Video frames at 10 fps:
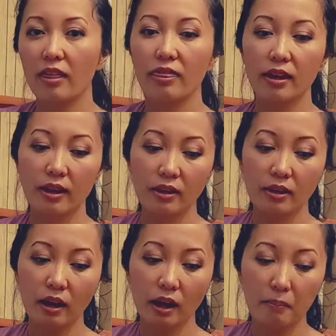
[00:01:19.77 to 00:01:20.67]

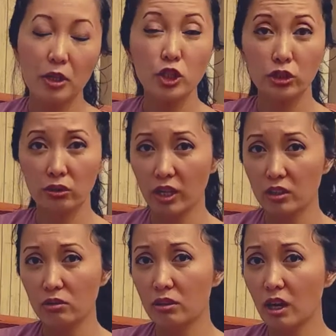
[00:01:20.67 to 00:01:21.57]
they mature
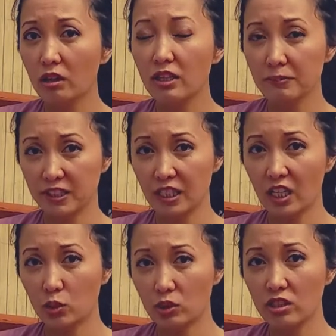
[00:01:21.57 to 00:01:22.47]
into the nymph
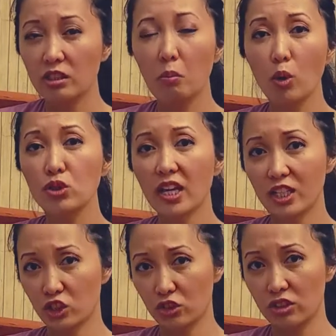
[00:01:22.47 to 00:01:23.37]
stage, which is the most
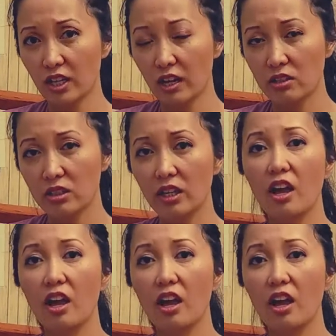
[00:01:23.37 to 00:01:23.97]
dangerous stage.